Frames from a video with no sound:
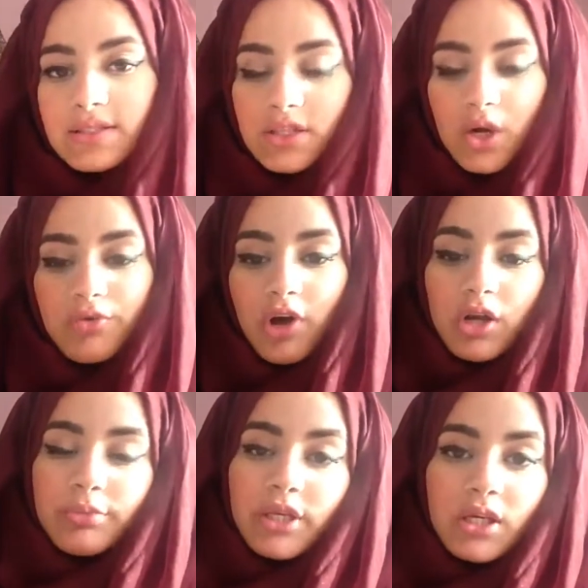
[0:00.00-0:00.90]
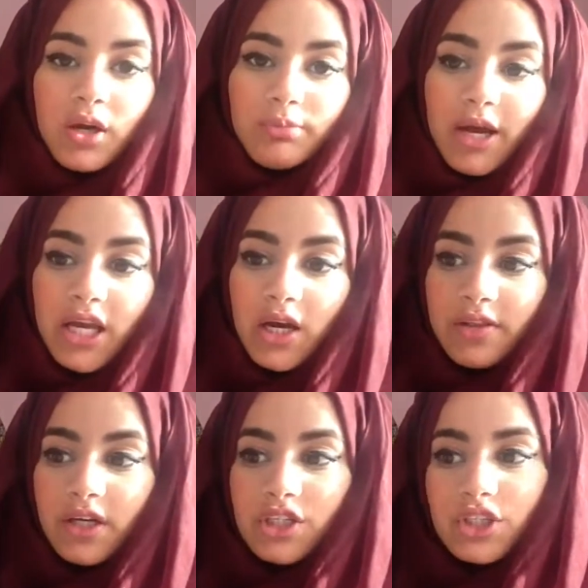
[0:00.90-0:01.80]
so follow me on my
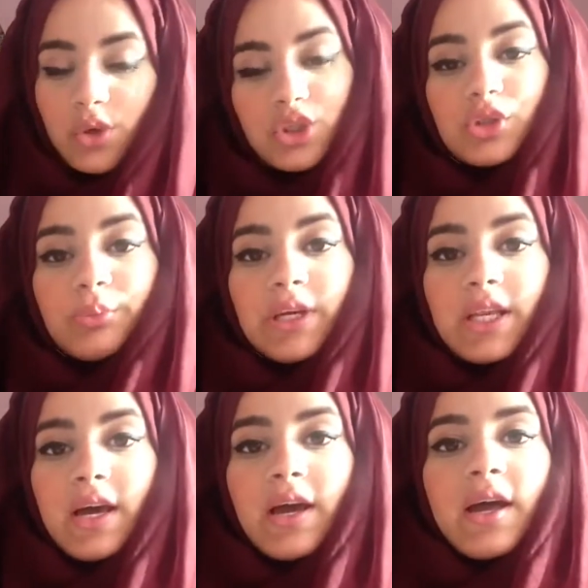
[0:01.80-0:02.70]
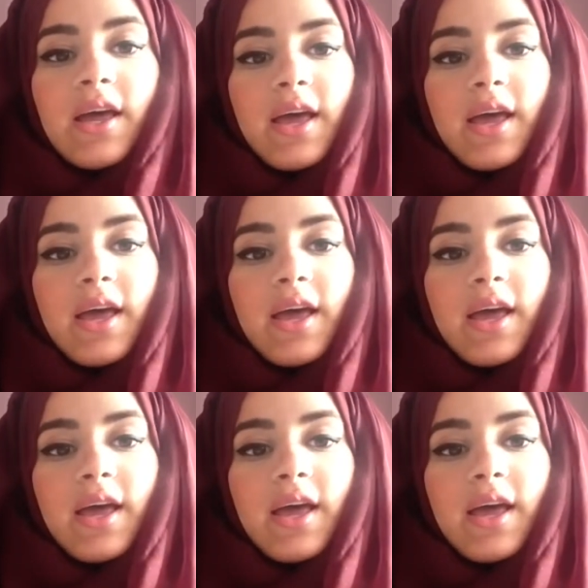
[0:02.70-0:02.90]
other social media,